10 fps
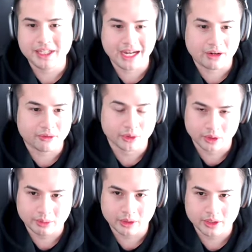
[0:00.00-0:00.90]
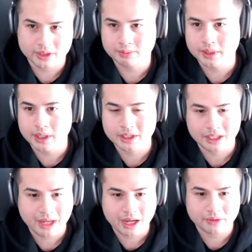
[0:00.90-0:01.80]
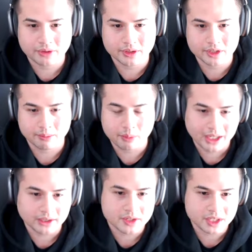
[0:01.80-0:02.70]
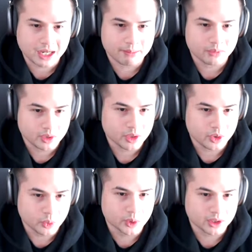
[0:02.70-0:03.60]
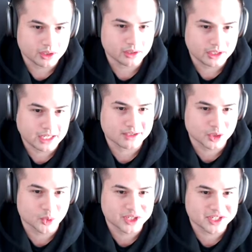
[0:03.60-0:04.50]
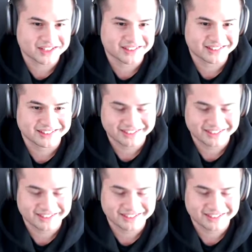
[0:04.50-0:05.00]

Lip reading: careful about it. But after some practice time, you will get the twist.